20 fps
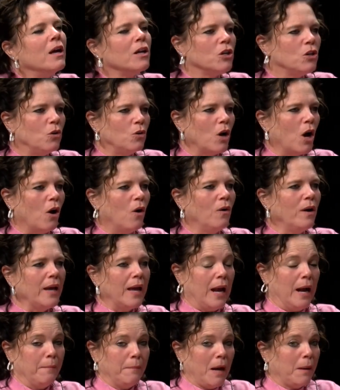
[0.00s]
you know,
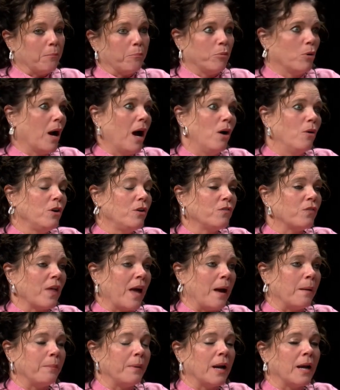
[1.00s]
and I'm not proud of
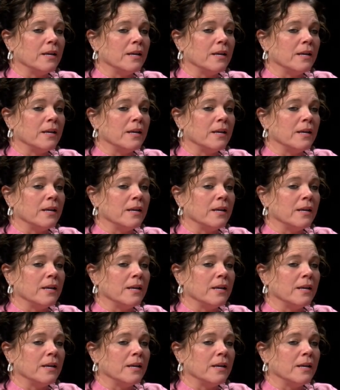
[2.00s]
that, but